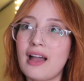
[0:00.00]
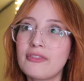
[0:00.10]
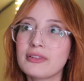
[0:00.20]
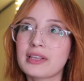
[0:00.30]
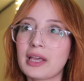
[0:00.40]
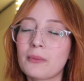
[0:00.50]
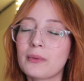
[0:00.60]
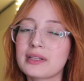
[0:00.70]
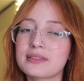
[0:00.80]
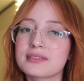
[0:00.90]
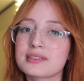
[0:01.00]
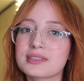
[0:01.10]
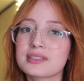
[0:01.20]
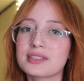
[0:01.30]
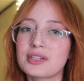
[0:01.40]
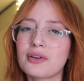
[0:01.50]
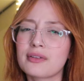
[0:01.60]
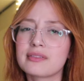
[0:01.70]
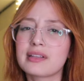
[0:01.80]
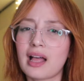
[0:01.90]
I really can't wait to see
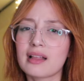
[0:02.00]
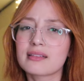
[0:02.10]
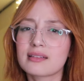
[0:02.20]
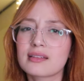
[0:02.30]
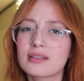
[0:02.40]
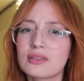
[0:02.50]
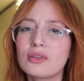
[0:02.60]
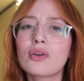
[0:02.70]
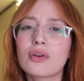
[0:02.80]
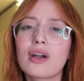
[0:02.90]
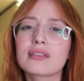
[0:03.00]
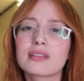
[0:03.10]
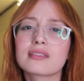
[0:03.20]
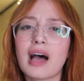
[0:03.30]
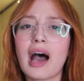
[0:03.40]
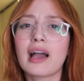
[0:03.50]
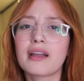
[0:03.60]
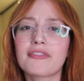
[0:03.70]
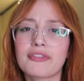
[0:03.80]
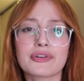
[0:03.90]
your deaths. You're going to
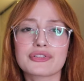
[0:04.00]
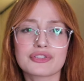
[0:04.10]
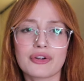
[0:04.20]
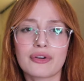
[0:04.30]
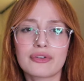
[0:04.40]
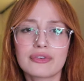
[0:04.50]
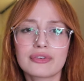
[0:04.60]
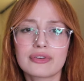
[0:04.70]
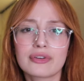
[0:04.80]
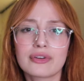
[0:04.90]
die for sure.